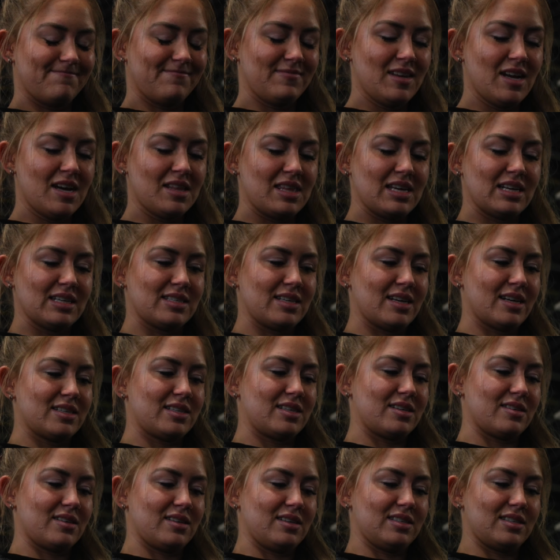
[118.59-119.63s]
Nothing
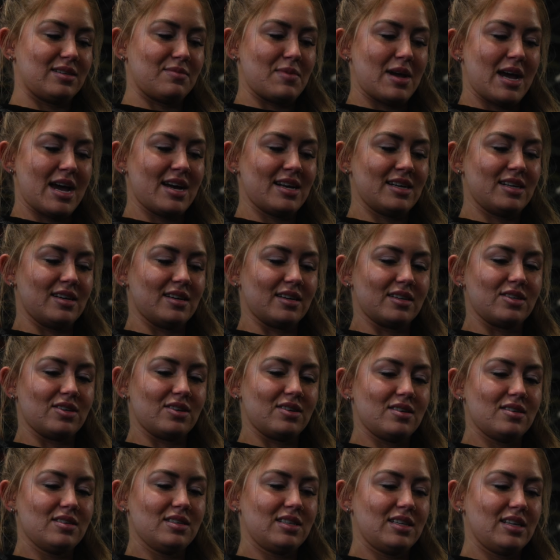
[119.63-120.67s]
sexier than some
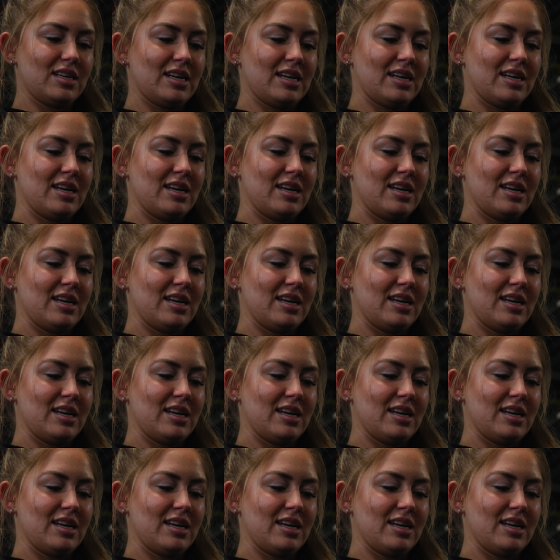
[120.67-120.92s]
adductors.